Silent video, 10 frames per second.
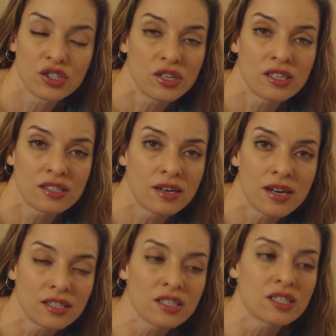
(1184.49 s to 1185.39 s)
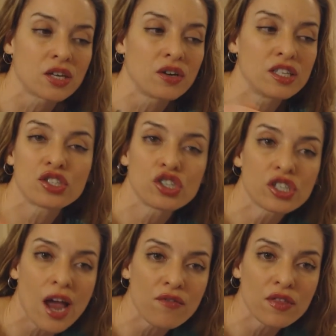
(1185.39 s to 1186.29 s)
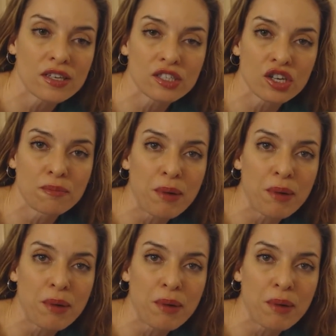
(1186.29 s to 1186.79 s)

It's unnecessary. It's just everything's going